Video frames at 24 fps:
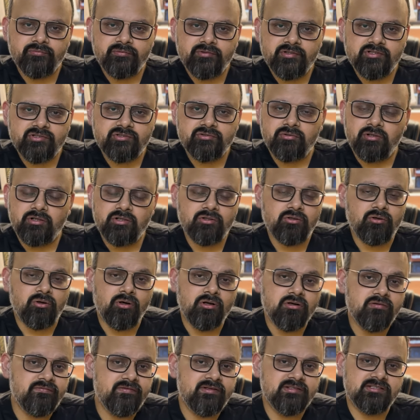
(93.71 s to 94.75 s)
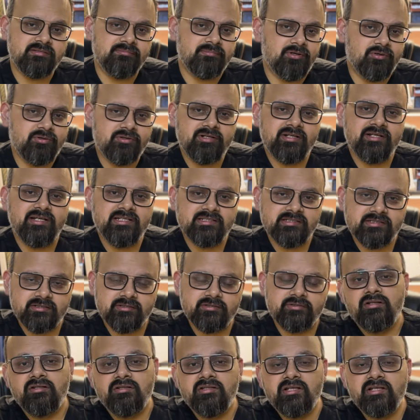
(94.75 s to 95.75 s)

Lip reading: It's not always about acid.